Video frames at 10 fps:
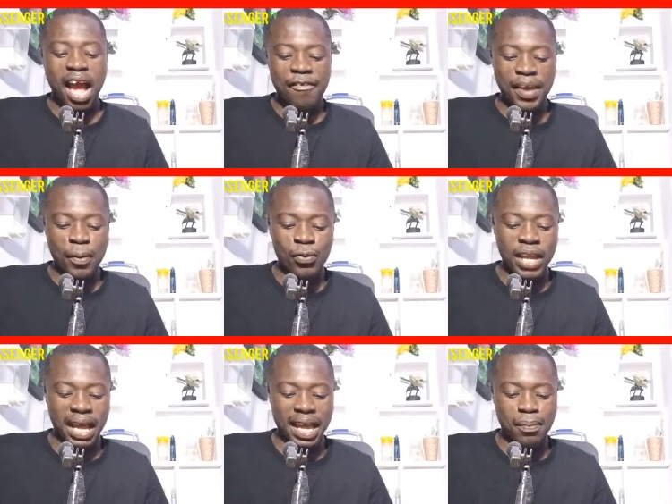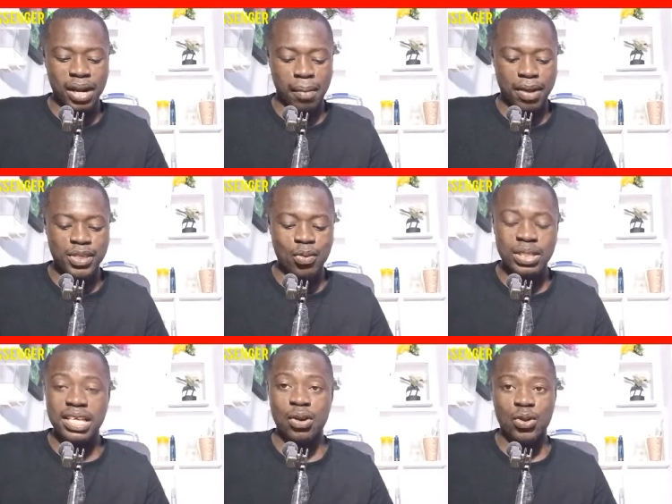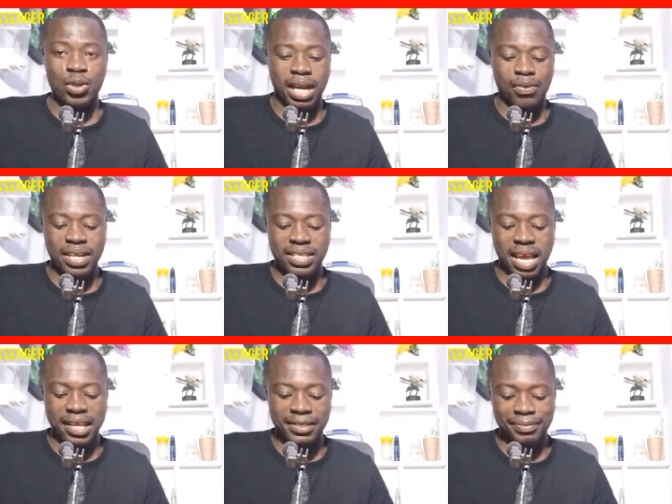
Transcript: I feel like we are able to have something to do on this side.